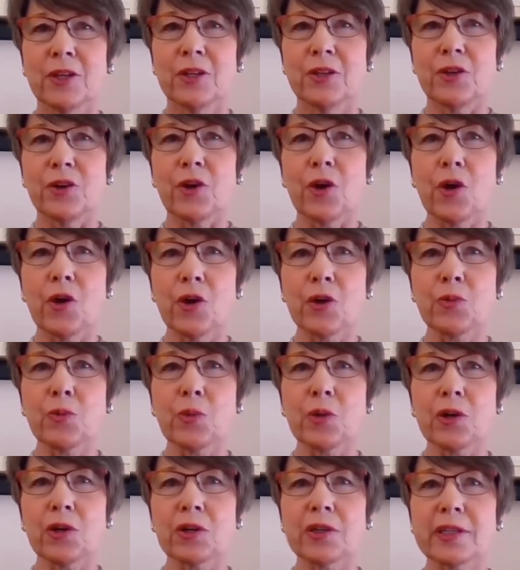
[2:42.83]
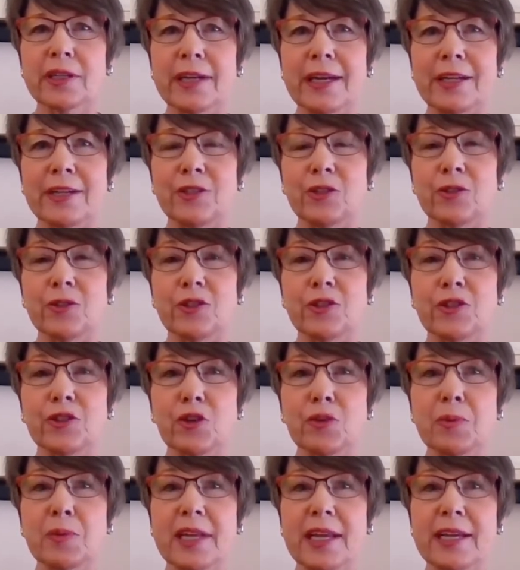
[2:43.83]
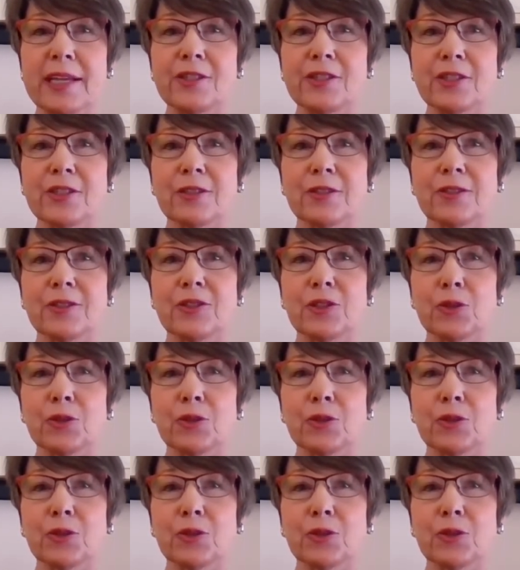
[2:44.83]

Your hard work and your determination